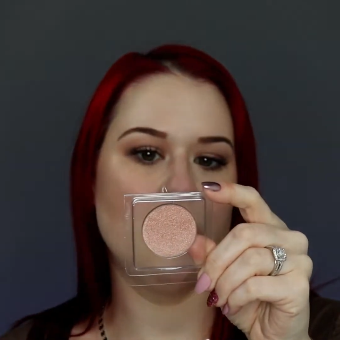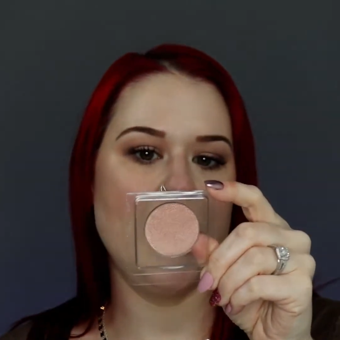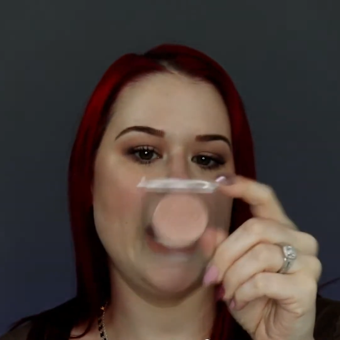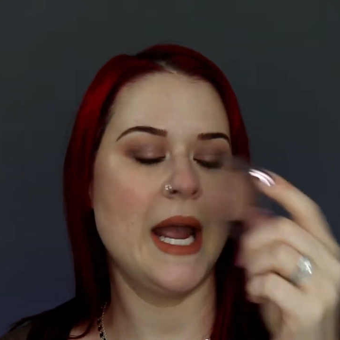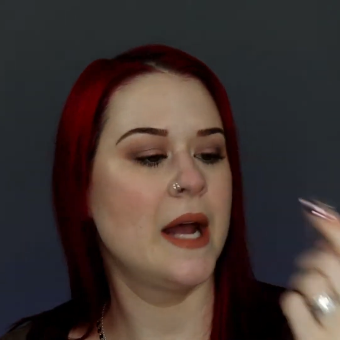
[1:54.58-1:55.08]

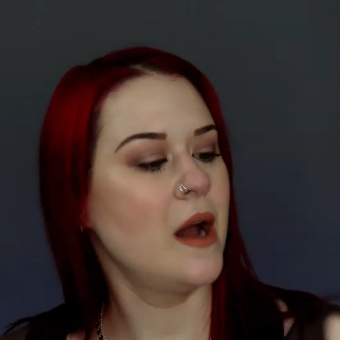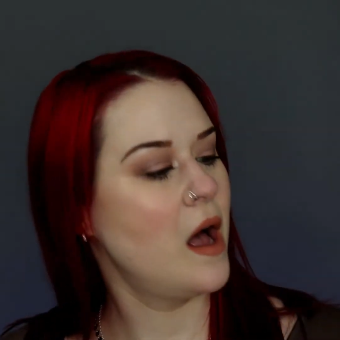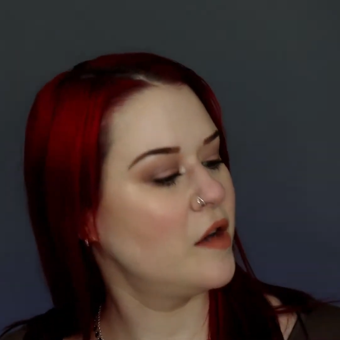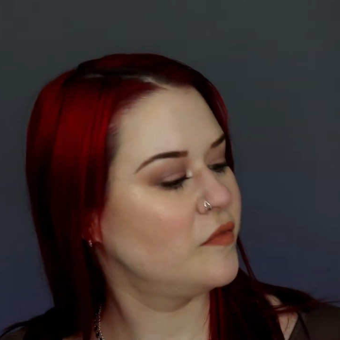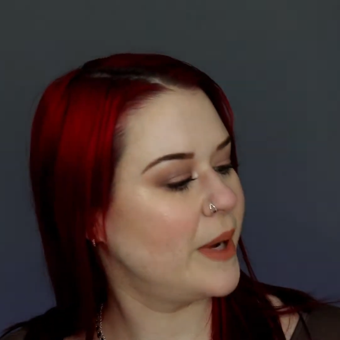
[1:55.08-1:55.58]
pan
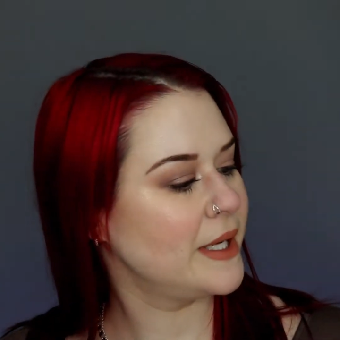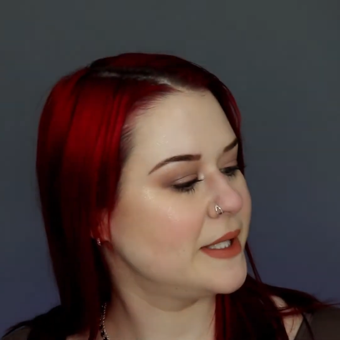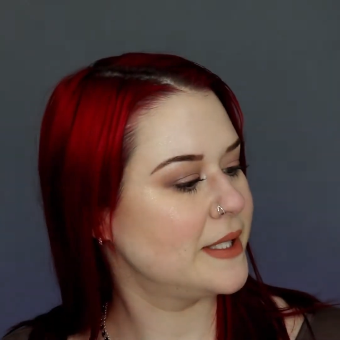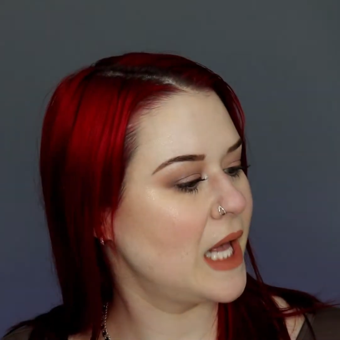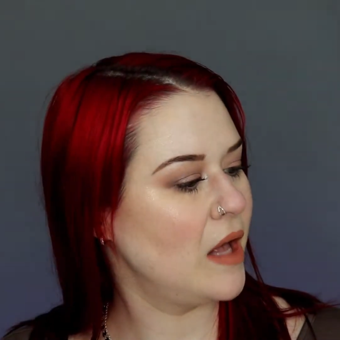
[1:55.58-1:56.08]
off by
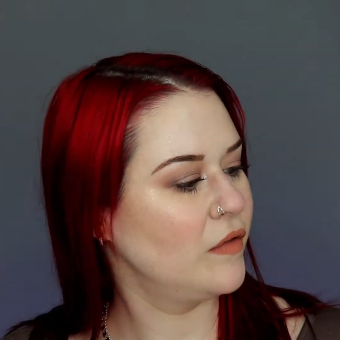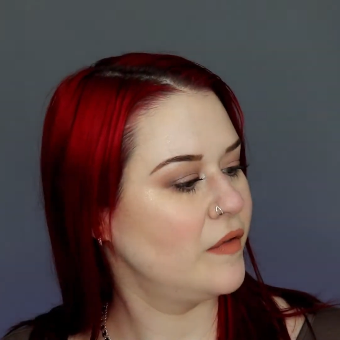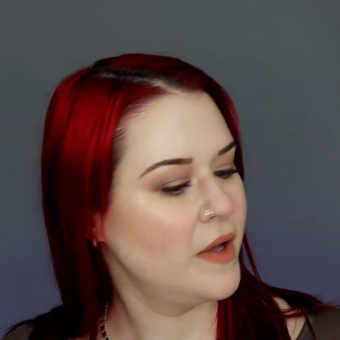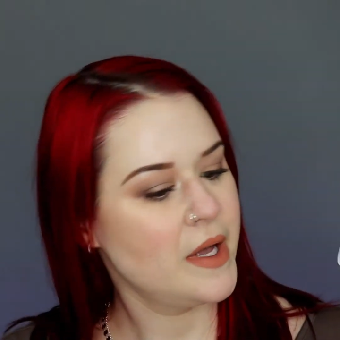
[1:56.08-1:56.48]
itself.